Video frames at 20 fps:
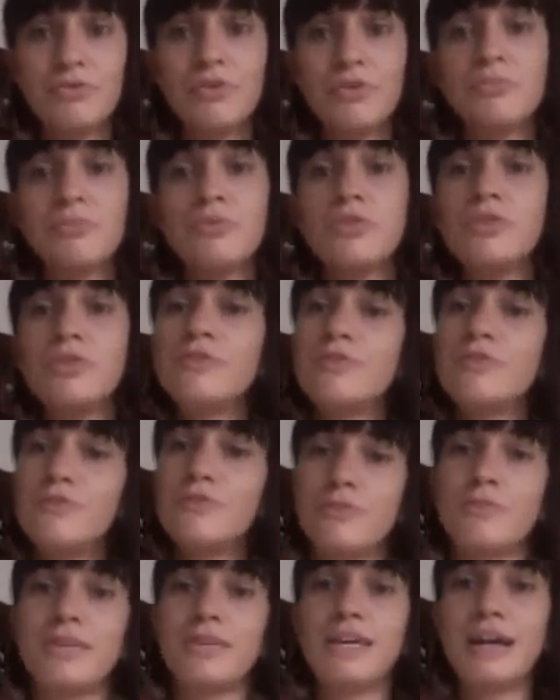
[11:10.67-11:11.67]
removed
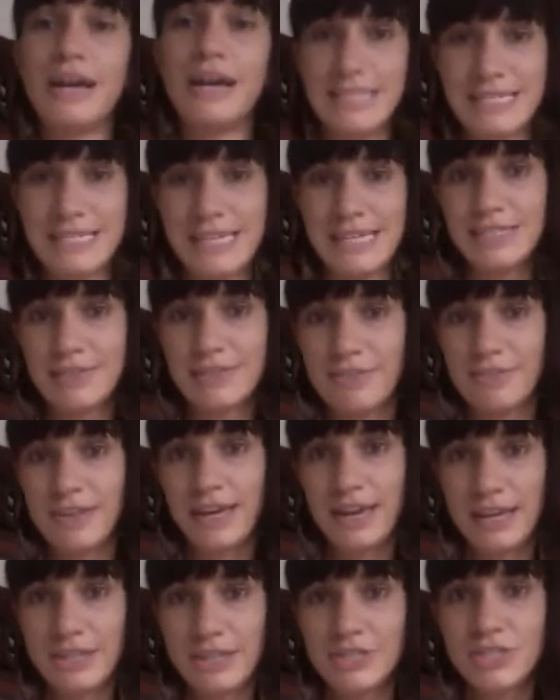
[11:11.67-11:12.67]
from the
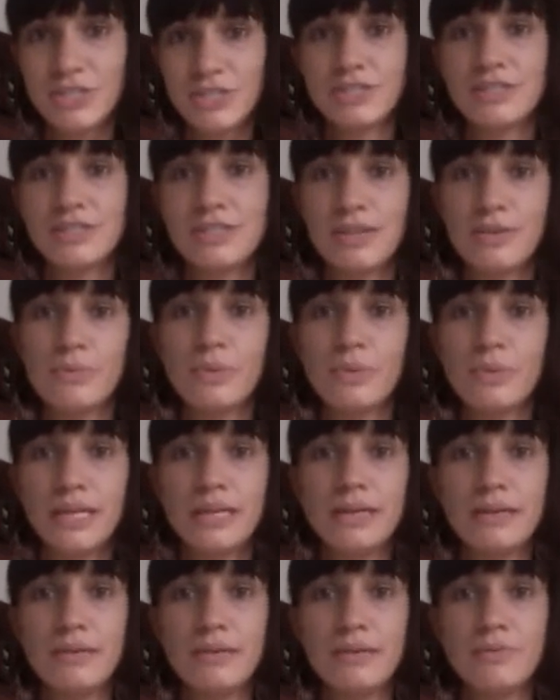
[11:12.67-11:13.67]
identifications that
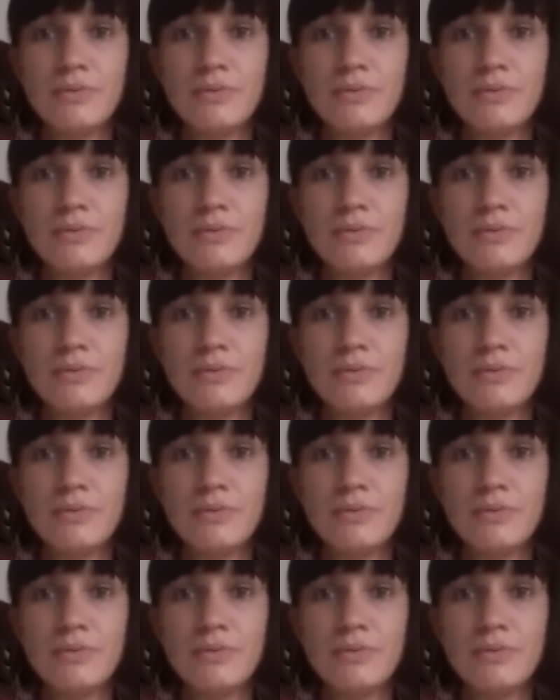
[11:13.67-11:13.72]
we